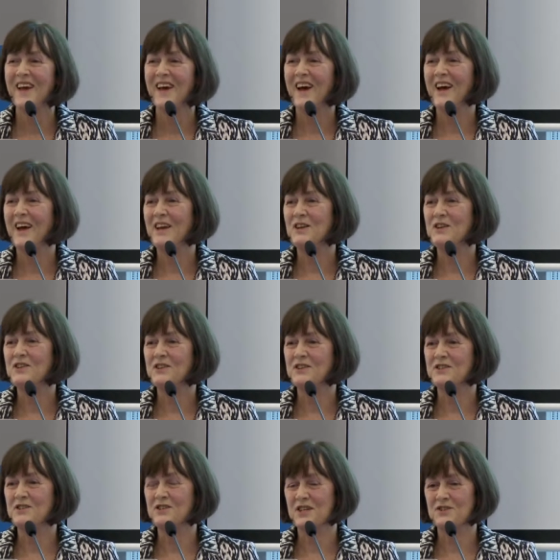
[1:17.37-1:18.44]
and
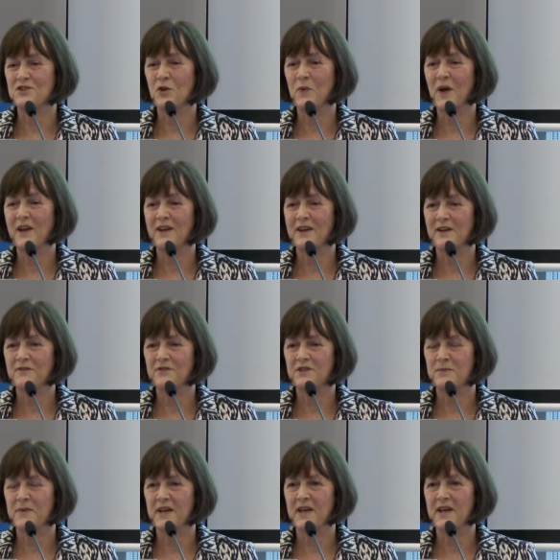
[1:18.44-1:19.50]
is just not well enough
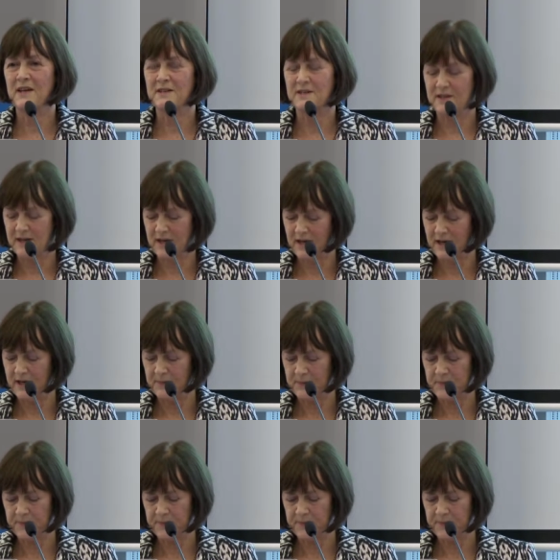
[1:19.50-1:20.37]
to be here today.